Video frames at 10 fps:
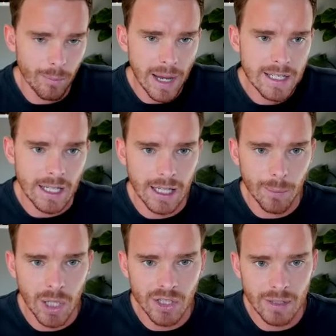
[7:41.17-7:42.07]
basically
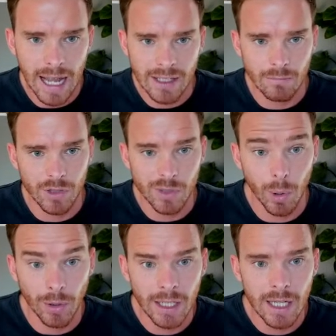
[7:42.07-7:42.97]
the person hasn't
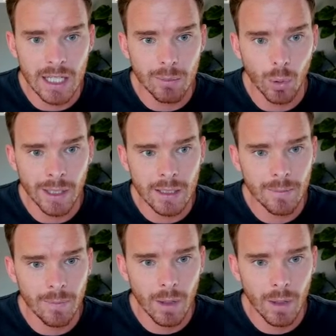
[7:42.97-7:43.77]
responded at this point.